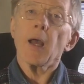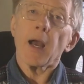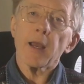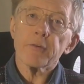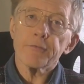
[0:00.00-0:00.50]

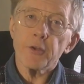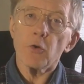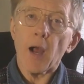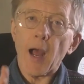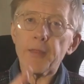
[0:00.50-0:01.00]
I have a
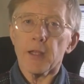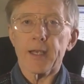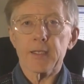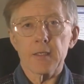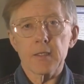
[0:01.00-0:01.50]
few other
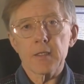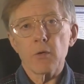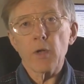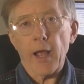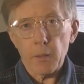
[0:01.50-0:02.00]
lessons
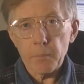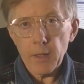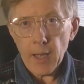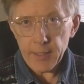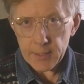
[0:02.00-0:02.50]
that will help
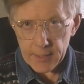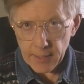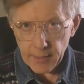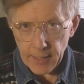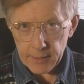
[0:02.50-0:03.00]

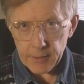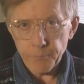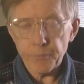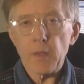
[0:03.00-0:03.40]
understand that.